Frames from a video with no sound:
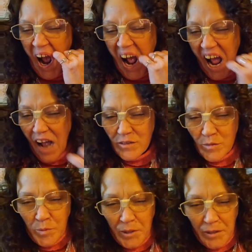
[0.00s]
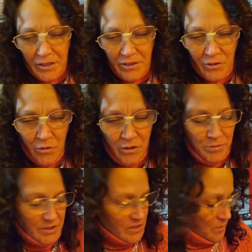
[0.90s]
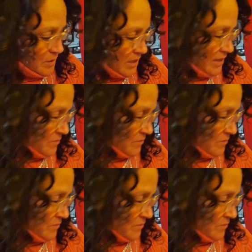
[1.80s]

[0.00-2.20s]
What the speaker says: That was a pretty good horrible skip. I haven't